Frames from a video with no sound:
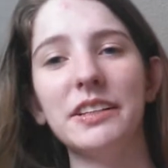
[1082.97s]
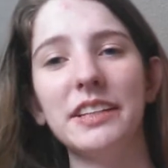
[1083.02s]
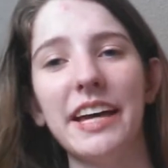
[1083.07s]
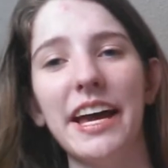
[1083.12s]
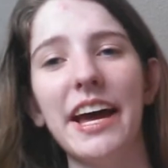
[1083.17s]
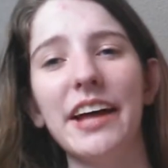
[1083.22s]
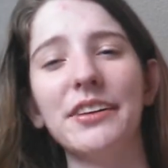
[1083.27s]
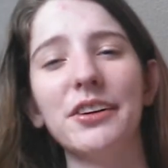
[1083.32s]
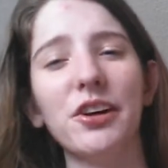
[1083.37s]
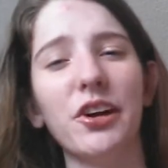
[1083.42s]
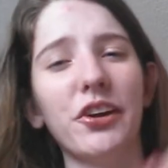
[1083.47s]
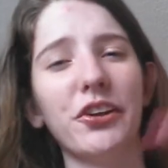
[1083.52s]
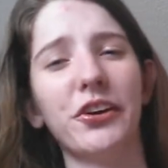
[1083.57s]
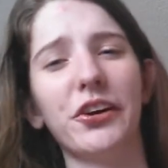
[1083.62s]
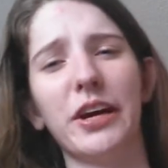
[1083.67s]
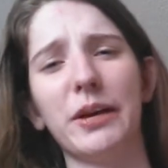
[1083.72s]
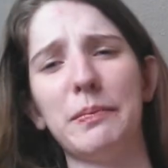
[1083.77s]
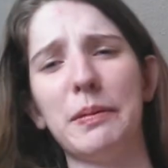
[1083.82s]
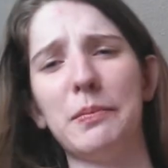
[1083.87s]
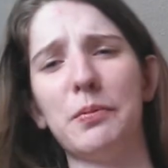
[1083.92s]
yeah, there are
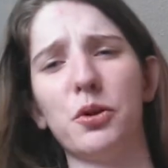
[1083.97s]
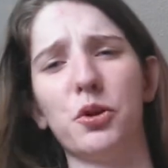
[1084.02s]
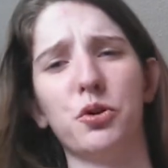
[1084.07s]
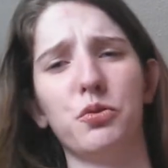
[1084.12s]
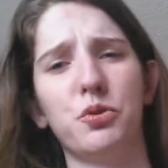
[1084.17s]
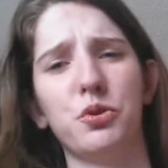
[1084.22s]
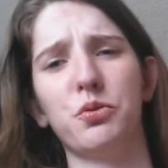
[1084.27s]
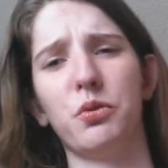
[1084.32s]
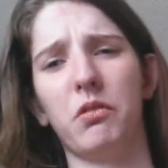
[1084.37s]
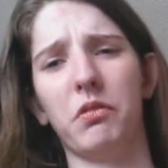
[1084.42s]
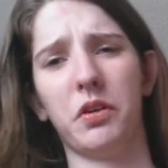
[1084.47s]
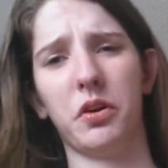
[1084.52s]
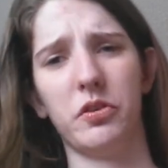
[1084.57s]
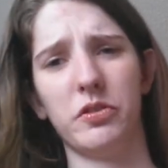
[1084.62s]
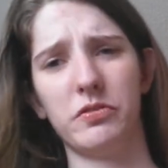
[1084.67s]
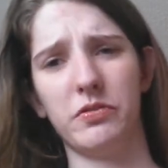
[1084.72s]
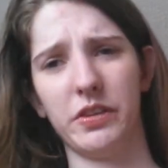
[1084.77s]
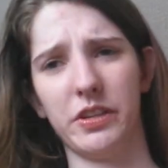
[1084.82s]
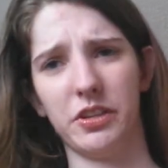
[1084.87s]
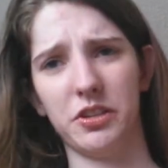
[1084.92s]
other people who do
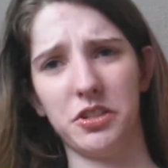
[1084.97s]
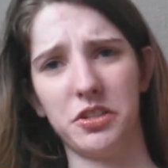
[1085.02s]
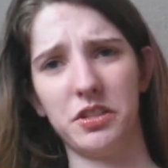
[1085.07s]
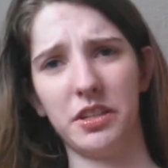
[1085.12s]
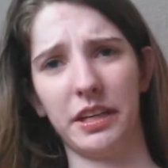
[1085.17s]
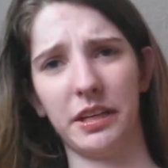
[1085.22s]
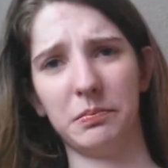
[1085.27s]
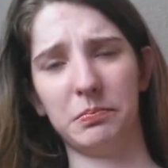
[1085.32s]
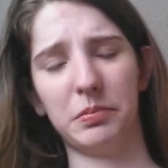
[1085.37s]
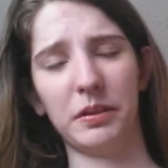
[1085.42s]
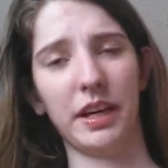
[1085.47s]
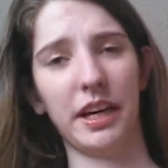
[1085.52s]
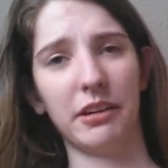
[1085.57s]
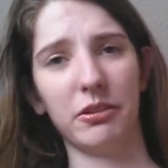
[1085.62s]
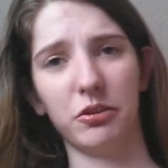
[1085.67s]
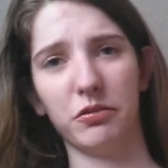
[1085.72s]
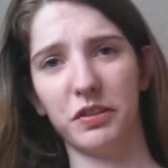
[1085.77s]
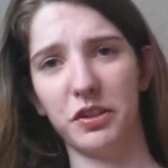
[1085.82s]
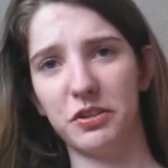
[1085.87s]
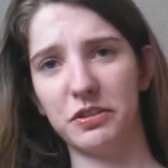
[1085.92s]
reviews for this, like,
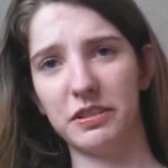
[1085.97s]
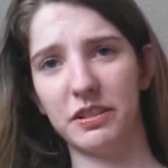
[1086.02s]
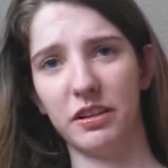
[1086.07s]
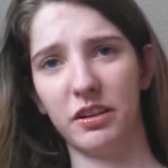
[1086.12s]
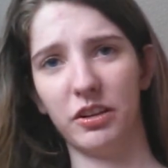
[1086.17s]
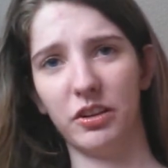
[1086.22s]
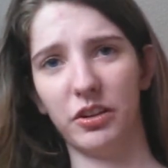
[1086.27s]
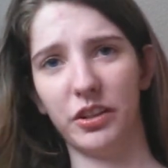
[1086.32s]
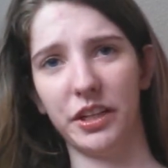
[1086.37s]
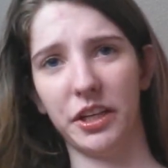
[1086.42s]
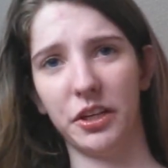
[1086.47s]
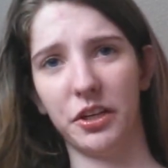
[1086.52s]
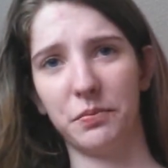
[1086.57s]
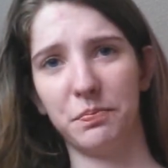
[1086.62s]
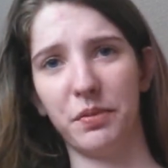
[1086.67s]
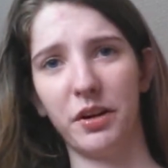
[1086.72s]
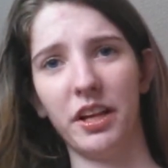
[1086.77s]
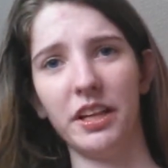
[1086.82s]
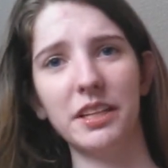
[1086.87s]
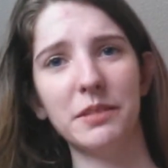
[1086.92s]
blind reviews and all, that are
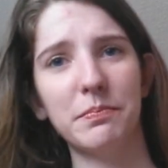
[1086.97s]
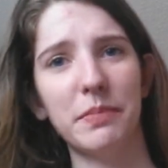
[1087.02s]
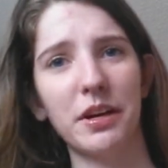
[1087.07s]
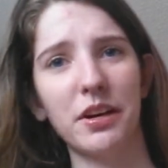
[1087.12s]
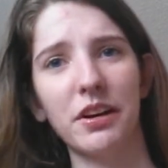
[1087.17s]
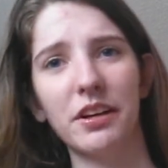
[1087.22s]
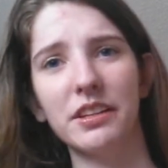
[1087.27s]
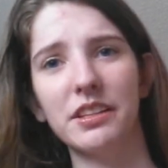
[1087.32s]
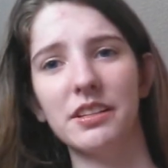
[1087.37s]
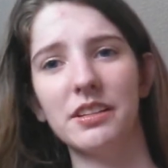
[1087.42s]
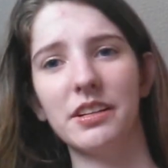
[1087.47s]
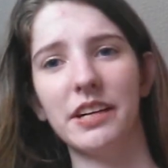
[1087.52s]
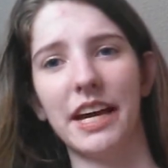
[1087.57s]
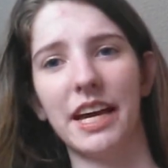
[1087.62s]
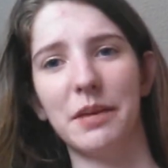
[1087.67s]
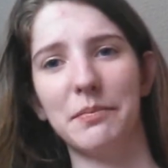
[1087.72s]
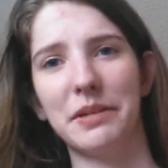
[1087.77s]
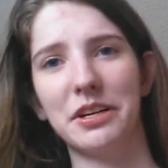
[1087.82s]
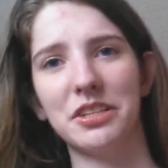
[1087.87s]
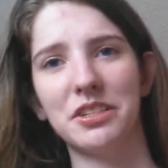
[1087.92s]
probably better at the
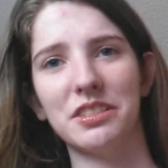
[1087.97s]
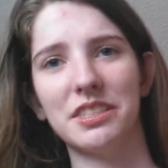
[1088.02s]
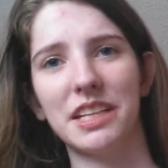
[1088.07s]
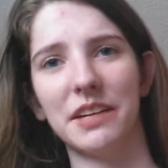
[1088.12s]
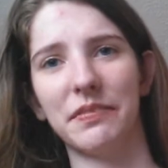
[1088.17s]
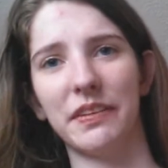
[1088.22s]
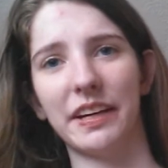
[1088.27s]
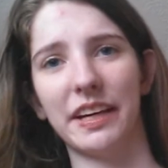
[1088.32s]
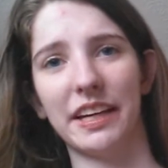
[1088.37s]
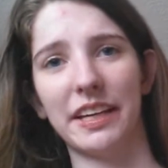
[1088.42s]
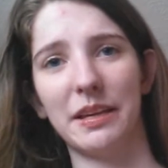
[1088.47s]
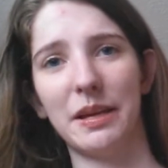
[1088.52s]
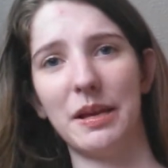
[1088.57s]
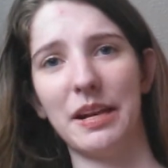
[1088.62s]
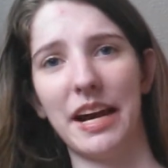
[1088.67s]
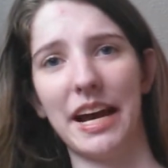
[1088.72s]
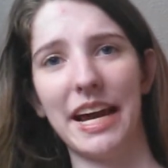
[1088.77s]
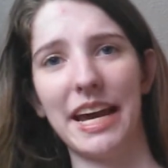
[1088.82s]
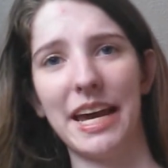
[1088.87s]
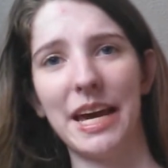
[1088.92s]
animation stuff, like,
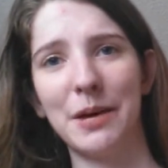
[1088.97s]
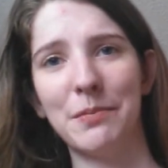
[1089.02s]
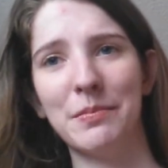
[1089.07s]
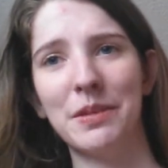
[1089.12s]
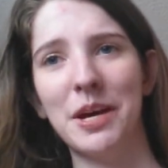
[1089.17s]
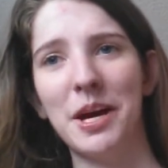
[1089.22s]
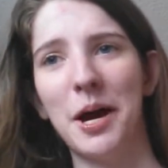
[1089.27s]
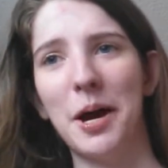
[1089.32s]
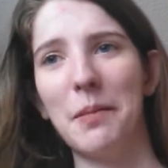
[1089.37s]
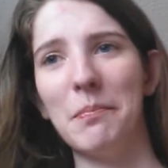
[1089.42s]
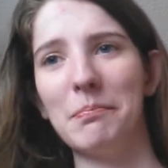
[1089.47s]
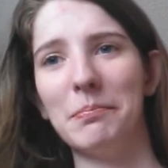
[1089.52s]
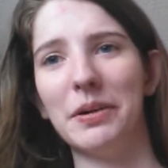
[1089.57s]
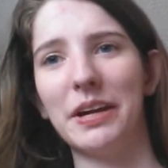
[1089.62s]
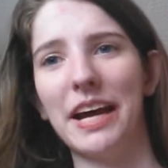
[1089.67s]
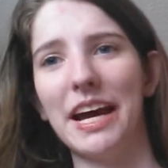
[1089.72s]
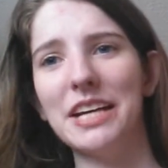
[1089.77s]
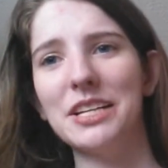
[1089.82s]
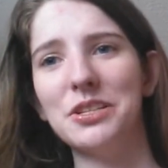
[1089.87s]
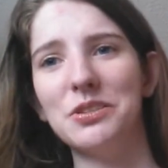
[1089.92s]
than I am,
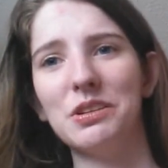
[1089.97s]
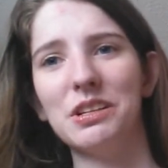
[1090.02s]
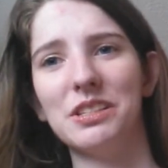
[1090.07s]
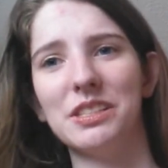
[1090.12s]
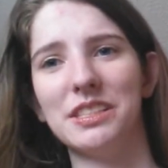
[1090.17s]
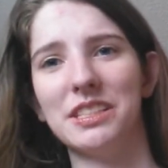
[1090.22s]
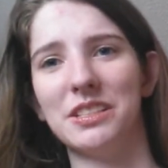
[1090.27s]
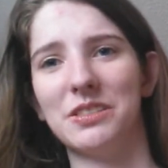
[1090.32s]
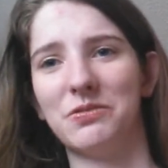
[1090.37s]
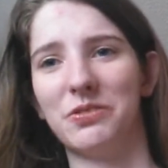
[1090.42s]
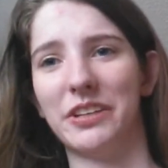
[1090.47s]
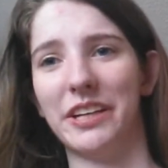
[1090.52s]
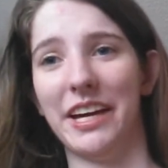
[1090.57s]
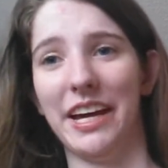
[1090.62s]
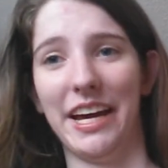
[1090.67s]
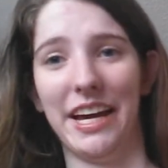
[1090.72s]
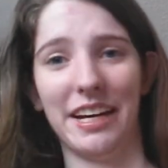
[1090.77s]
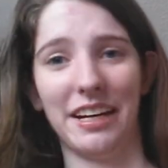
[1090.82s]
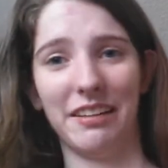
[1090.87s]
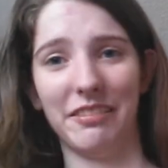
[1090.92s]
but I do this just for the
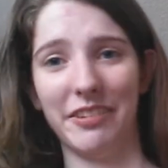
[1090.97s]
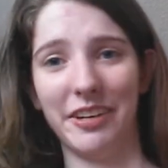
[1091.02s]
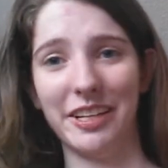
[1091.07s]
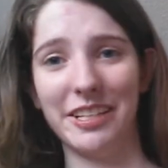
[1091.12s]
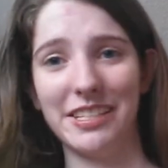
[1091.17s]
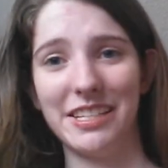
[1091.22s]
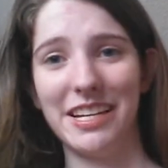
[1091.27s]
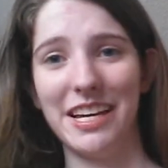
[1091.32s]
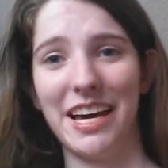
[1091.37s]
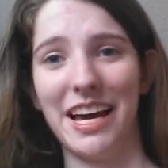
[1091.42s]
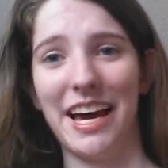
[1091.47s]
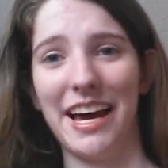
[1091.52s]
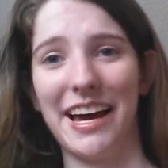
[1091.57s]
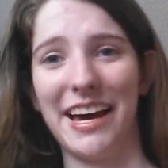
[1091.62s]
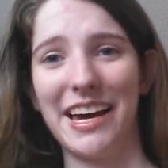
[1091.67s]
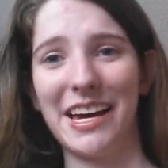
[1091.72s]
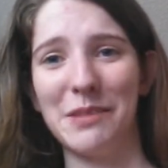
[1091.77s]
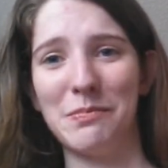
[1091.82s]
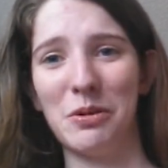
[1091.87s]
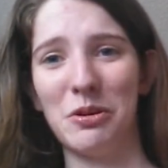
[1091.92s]
heck of it.
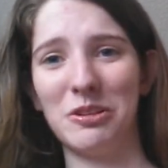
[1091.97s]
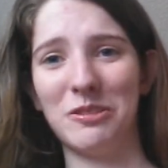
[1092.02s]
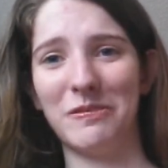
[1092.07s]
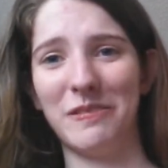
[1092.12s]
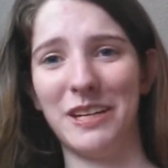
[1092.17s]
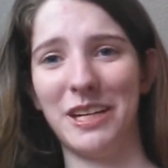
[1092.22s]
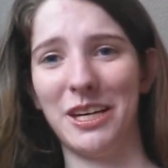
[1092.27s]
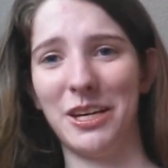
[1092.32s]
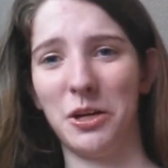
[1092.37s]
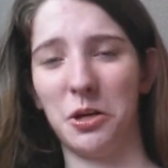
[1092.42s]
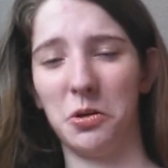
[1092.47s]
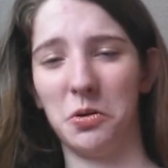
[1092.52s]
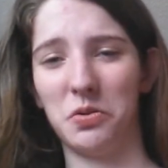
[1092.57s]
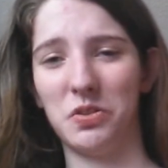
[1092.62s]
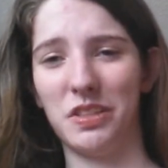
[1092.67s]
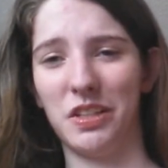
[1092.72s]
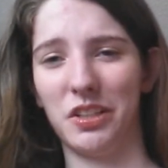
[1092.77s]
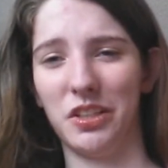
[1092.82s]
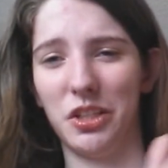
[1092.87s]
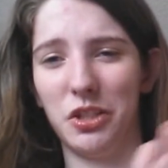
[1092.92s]
I post
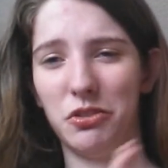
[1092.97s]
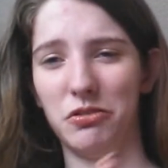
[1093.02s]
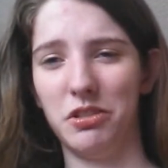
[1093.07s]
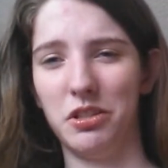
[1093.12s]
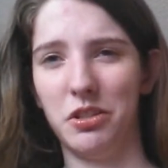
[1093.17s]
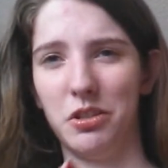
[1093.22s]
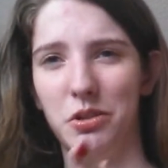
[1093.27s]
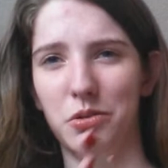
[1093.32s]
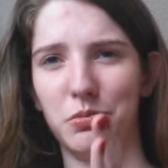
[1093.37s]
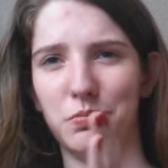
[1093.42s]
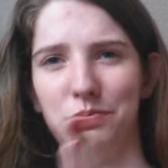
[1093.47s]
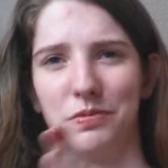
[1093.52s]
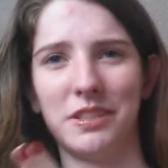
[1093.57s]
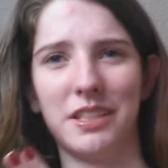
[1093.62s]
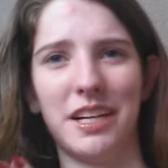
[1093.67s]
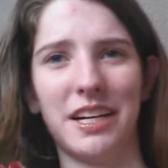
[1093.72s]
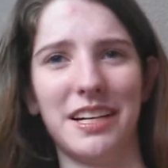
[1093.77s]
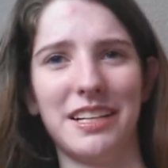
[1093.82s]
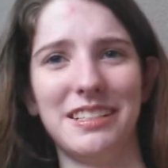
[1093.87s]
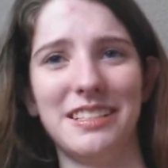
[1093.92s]
videos on YouTube
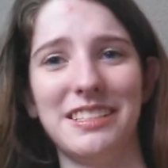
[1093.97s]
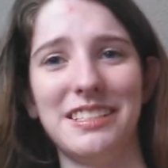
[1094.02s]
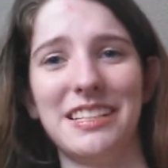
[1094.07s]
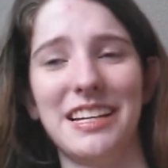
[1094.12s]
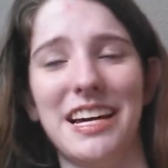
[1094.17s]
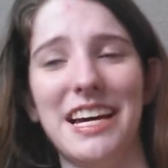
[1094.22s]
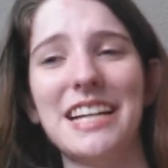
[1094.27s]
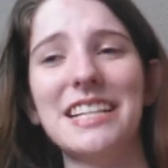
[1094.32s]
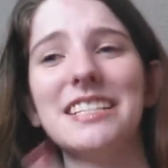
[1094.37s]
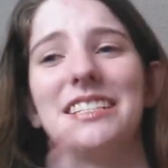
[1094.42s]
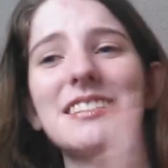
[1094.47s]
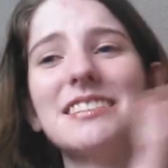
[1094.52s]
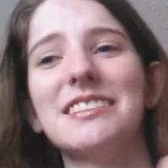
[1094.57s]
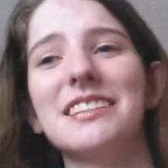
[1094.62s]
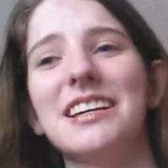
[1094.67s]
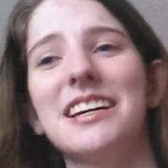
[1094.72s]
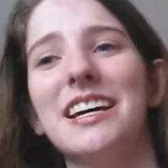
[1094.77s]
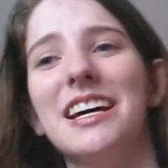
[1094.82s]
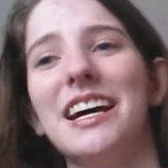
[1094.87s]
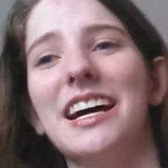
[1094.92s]
because I
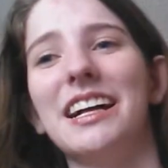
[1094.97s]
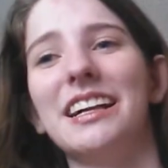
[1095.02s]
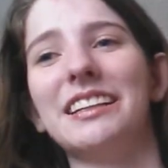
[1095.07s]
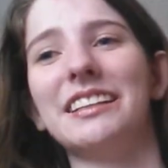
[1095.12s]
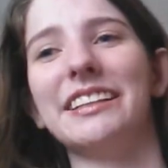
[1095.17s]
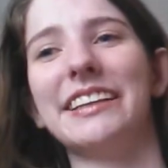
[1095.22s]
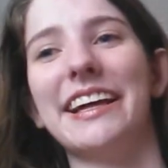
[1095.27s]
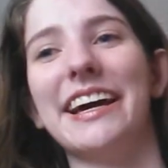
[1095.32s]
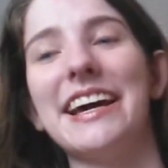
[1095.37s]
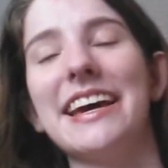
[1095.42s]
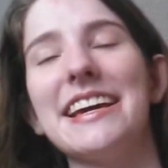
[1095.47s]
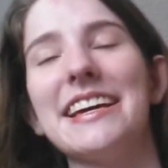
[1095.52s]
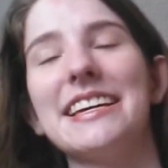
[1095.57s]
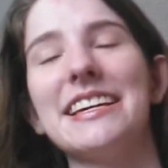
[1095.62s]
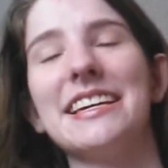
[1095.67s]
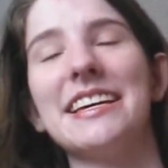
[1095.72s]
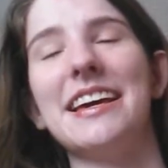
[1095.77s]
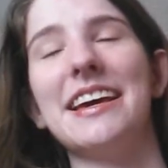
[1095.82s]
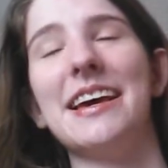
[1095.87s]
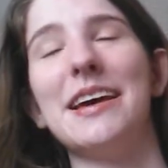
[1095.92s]
just like